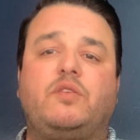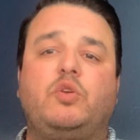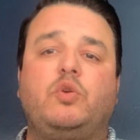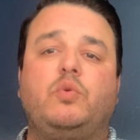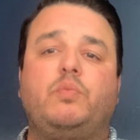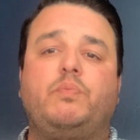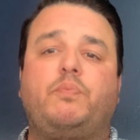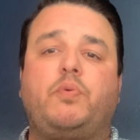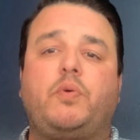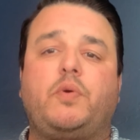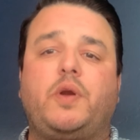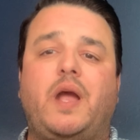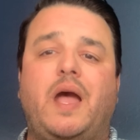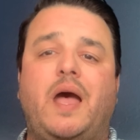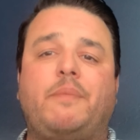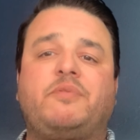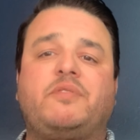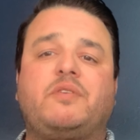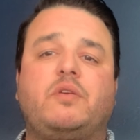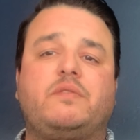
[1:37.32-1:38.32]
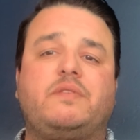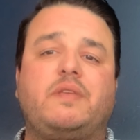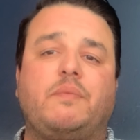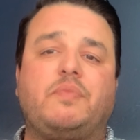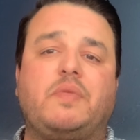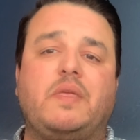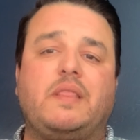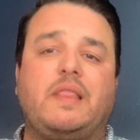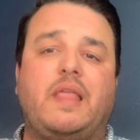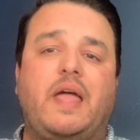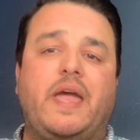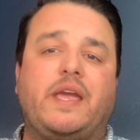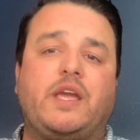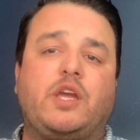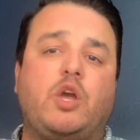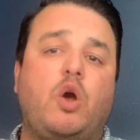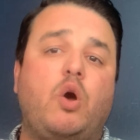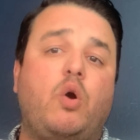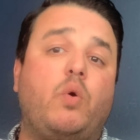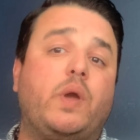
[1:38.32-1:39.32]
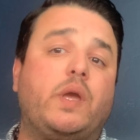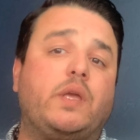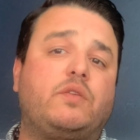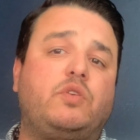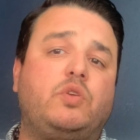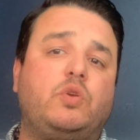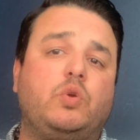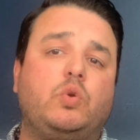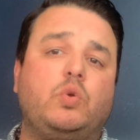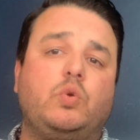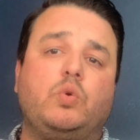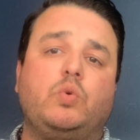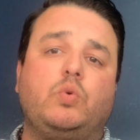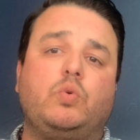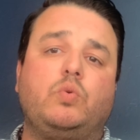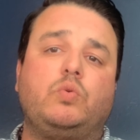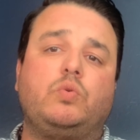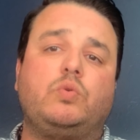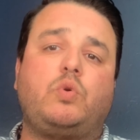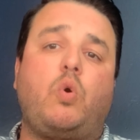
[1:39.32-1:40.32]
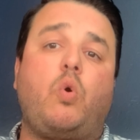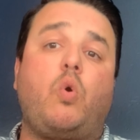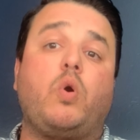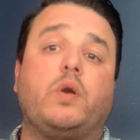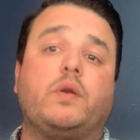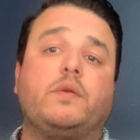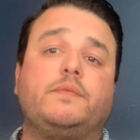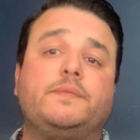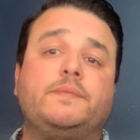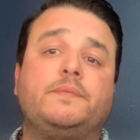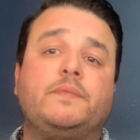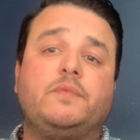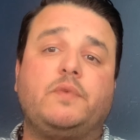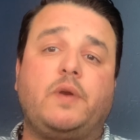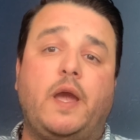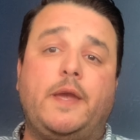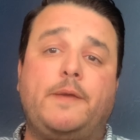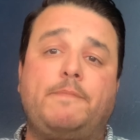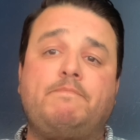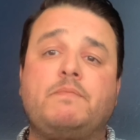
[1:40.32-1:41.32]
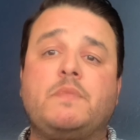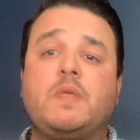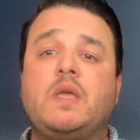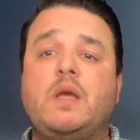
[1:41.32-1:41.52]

to perhaps something like going to court, right?